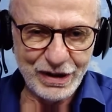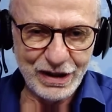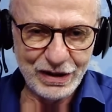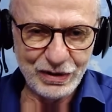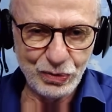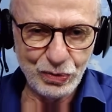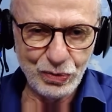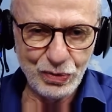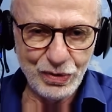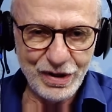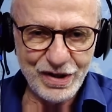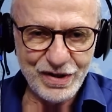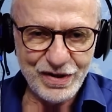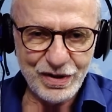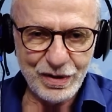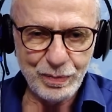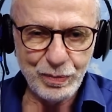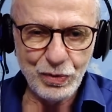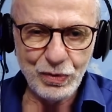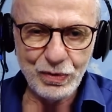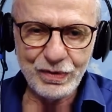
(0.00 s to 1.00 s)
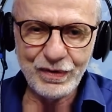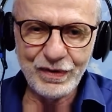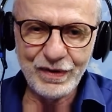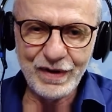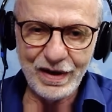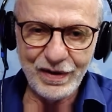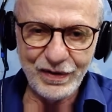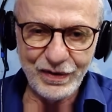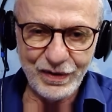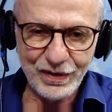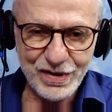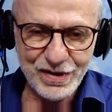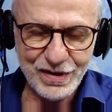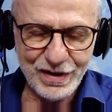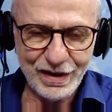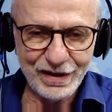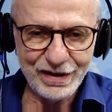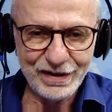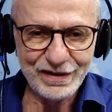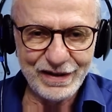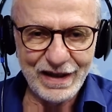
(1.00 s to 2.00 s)
do is report the other
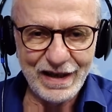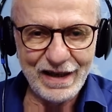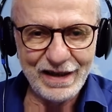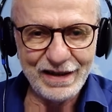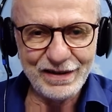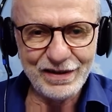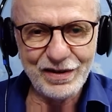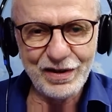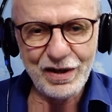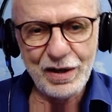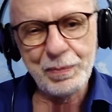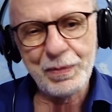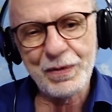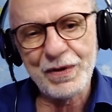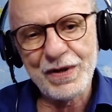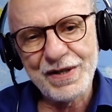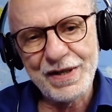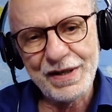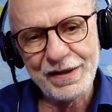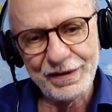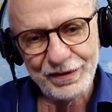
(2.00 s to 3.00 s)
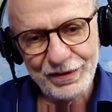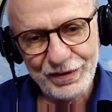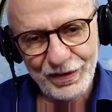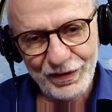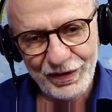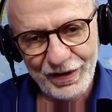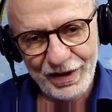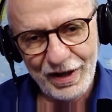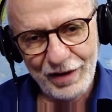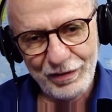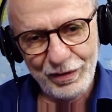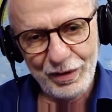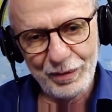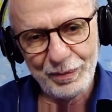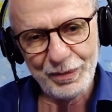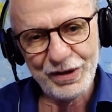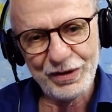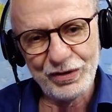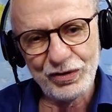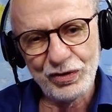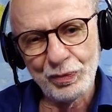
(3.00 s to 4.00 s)
side and represent the
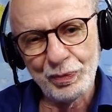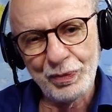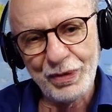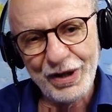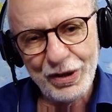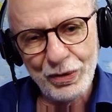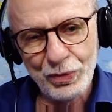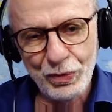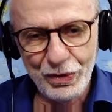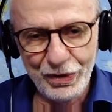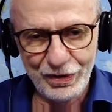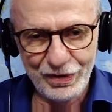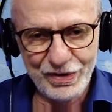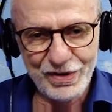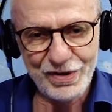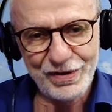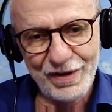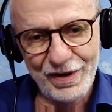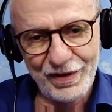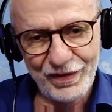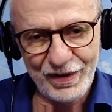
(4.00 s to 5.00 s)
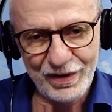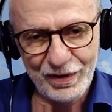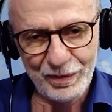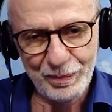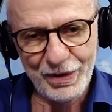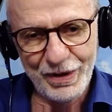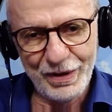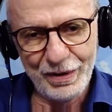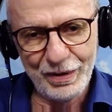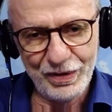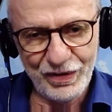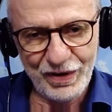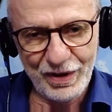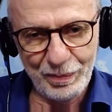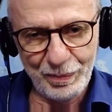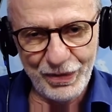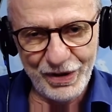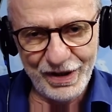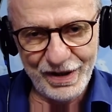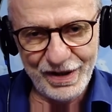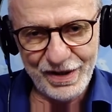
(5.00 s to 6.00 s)
government by words rather than
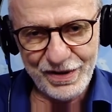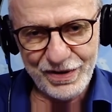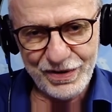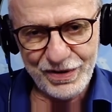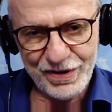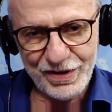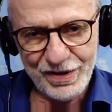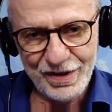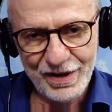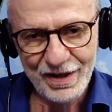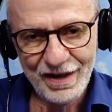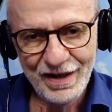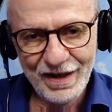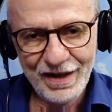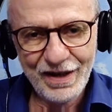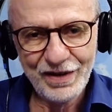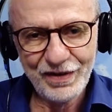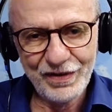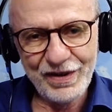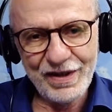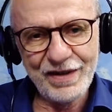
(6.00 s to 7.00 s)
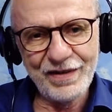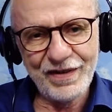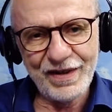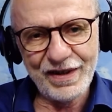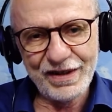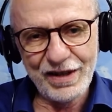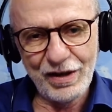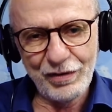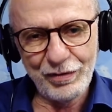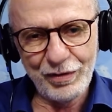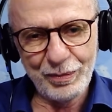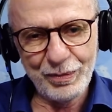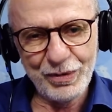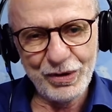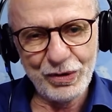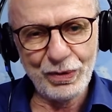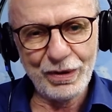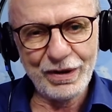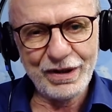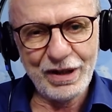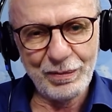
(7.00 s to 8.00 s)
by guests. Then that
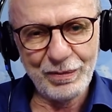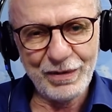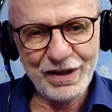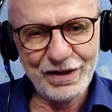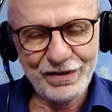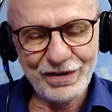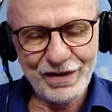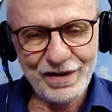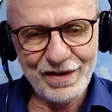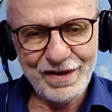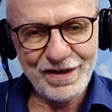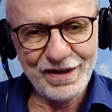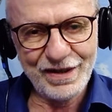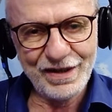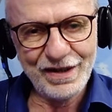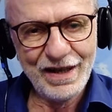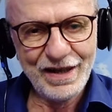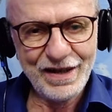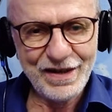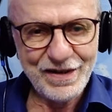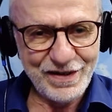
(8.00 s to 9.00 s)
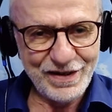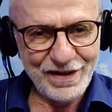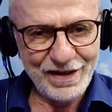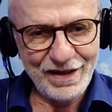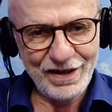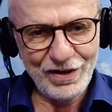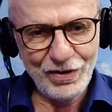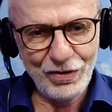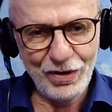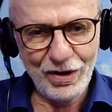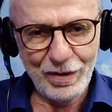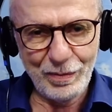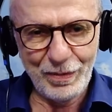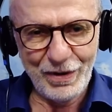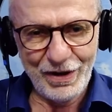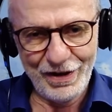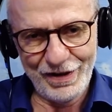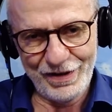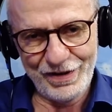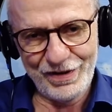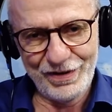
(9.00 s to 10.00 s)
government will come later and say, see, you are
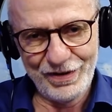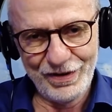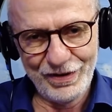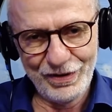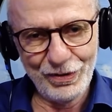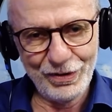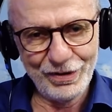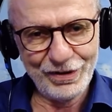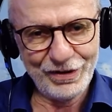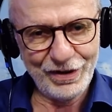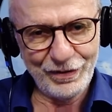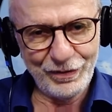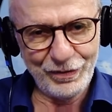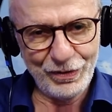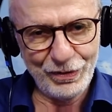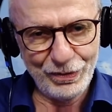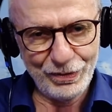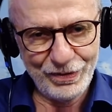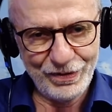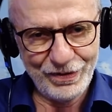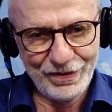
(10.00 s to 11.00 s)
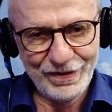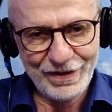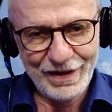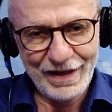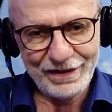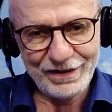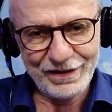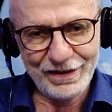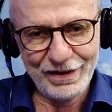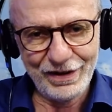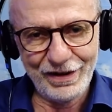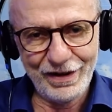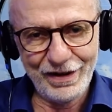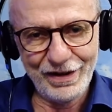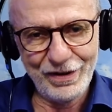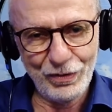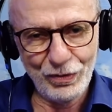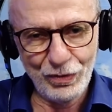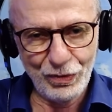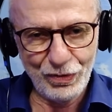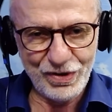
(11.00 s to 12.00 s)
biased. You interviewed that
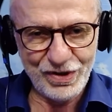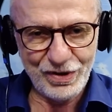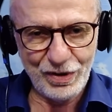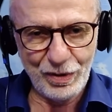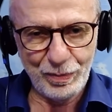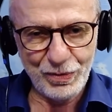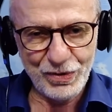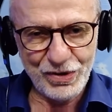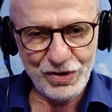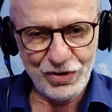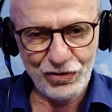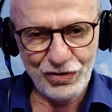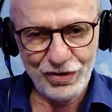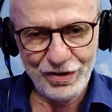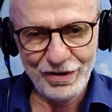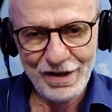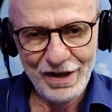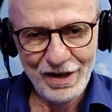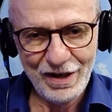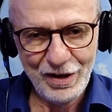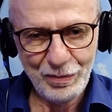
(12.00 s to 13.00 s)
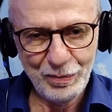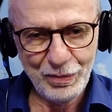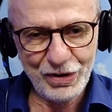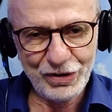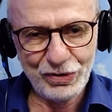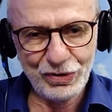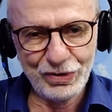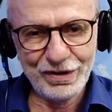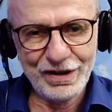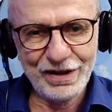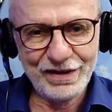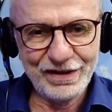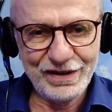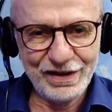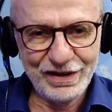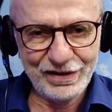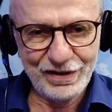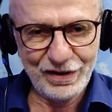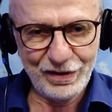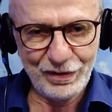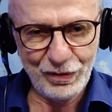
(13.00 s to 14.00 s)
guy who's opposition, but you didn't
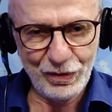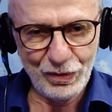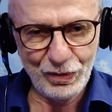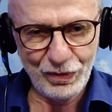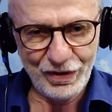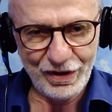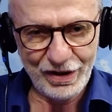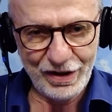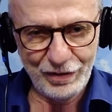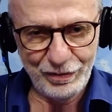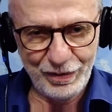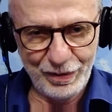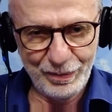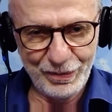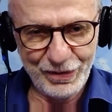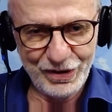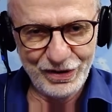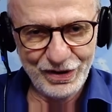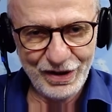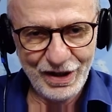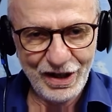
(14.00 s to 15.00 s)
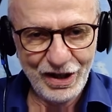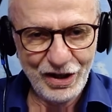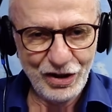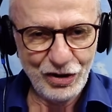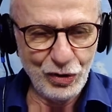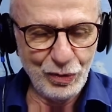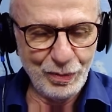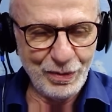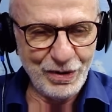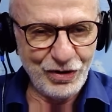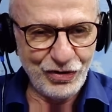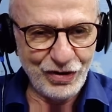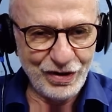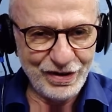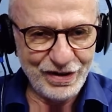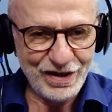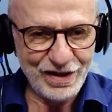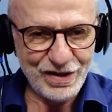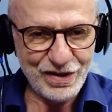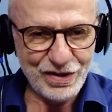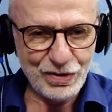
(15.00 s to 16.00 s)
interview the government. You mentioned
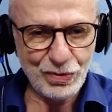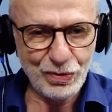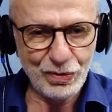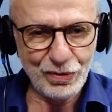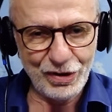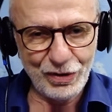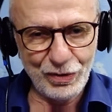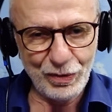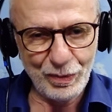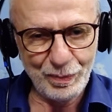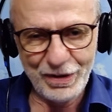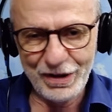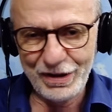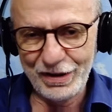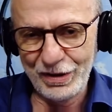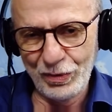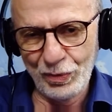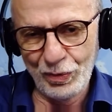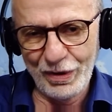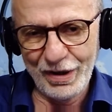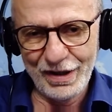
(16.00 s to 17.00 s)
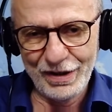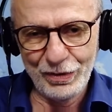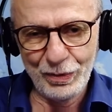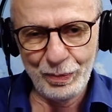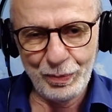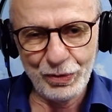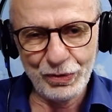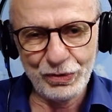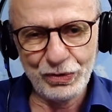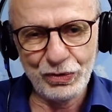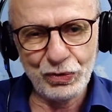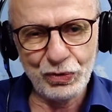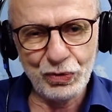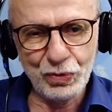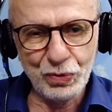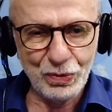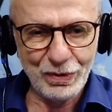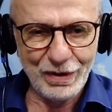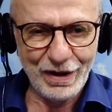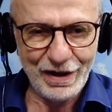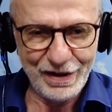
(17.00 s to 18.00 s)
his story completely while you put
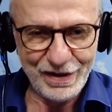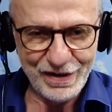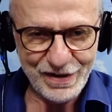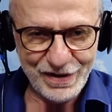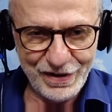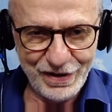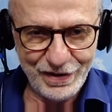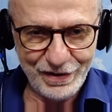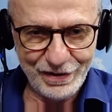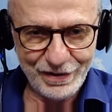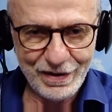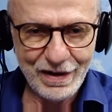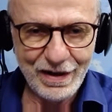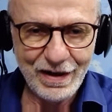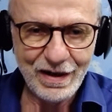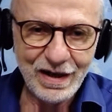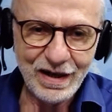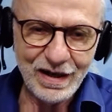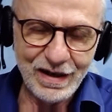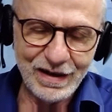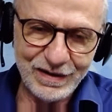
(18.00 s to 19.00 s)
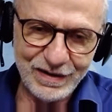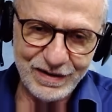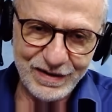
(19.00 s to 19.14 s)
2 lines here. And